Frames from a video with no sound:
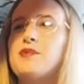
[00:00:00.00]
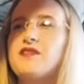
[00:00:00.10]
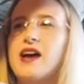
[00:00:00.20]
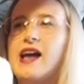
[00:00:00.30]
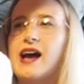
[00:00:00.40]
of
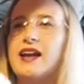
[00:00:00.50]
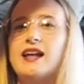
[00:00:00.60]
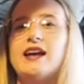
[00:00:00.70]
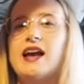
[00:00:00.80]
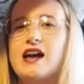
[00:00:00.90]
a hat
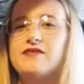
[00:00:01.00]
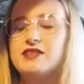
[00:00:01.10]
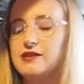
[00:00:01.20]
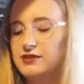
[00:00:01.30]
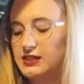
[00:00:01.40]
I have
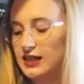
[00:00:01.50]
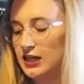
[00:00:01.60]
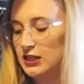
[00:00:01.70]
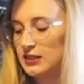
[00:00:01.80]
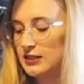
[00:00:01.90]

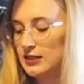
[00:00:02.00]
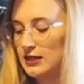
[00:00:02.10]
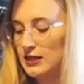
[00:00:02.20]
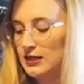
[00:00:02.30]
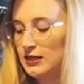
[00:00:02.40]
downstairs,
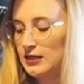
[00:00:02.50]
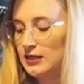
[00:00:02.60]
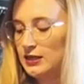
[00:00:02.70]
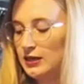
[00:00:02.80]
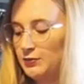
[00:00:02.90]

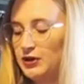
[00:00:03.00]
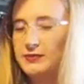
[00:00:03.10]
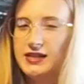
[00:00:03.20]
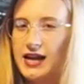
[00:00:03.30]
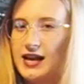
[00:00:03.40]
a
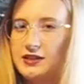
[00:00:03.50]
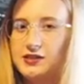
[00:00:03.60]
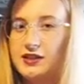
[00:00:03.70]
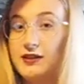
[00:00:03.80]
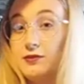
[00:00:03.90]
brimmed hat, so
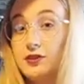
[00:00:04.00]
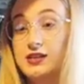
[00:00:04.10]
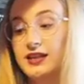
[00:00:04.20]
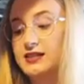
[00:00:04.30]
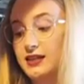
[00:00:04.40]
then it looks
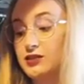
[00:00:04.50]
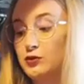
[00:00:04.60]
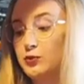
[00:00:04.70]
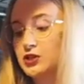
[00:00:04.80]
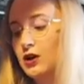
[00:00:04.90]
like it's like a
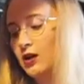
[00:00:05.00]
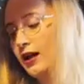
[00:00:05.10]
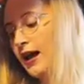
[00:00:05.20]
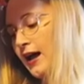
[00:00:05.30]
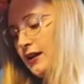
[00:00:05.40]
super tall
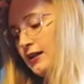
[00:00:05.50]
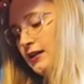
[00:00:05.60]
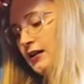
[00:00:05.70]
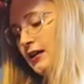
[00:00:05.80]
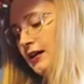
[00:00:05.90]
hat.
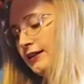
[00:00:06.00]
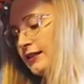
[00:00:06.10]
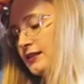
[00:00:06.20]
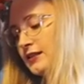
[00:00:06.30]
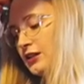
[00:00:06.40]
I think
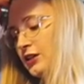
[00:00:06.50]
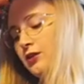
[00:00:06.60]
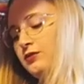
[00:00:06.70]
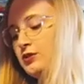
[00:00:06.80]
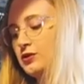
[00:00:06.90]
this is gonna
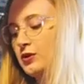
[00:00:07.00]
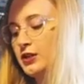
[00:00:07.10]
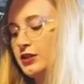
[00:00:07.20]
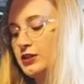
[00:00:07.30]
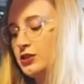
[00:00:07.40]
go in
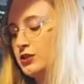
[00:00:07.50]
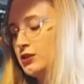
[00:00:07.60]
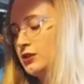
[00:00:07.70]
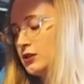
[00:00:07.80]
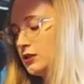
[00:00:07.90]
storage
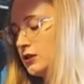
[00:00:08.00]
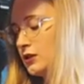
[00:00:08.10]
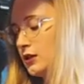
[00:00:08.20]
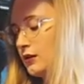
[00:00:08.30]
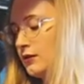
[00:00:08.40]

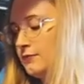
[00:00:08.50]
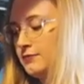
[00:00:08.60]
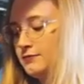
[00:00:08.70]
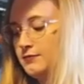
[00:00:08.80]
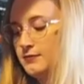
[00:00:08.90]

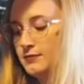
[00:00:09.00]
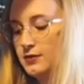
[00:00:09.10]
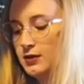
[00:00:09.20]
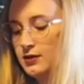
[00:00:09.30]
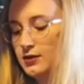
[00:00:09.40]

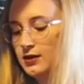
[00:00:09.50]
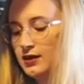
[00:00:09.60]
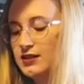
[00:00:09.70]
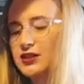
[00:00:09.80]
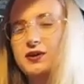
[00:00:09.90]
because
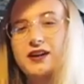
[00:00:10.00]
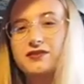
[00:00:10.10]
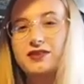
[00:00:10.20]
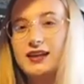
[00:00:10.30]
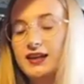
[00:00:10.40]
I do kind of
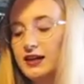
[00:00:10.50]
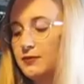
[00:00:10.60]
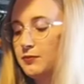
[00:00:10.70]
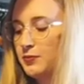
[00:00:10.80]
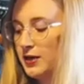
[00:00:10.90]
like it,
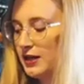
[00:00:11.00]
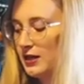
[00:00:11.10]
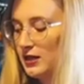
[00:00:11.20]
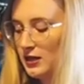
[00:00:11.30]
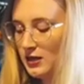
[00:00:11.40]
but
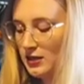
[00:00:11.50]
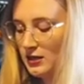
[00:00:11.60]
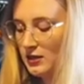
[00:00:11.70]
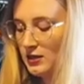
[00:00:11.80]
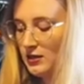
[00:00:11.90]

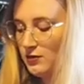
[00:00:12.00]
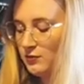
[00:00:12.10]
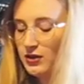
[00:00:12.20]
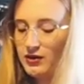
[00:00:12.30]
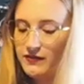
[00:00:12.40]
we
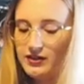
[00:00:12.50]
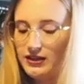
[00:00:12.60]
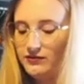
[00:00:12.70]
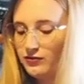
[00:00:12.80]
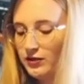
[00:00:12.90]
don't have a
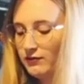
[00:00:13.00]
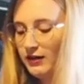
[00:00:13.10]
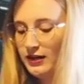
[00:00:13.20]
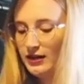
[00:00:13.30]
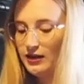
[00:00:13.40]
need for it
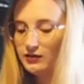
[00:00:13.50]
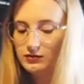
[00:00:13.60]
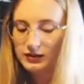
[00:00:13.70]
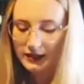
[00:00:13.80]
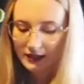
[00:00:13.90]
right now
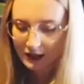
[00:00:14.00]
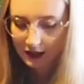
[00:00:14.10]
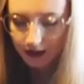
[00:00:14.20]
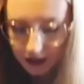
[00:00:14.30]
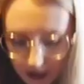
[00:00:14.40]
here.